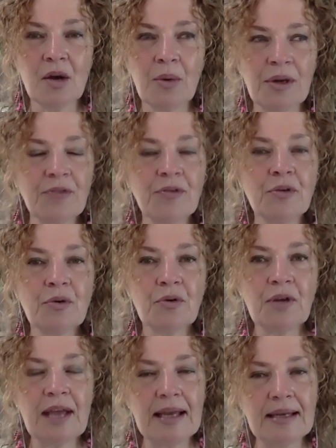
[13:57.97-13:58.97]
What if you
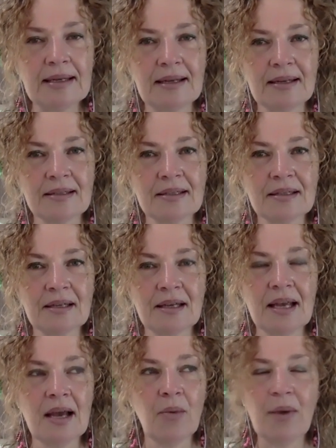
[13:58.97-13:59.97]
created it?
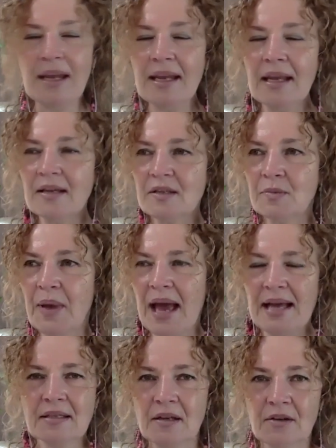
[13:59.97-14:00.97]
Waiting is
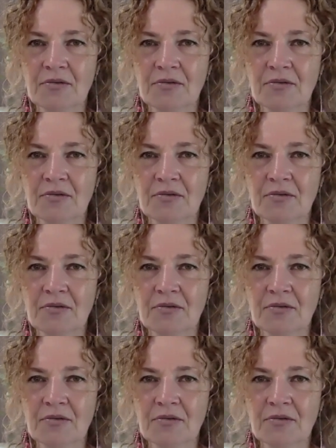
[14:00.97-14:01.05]
passive.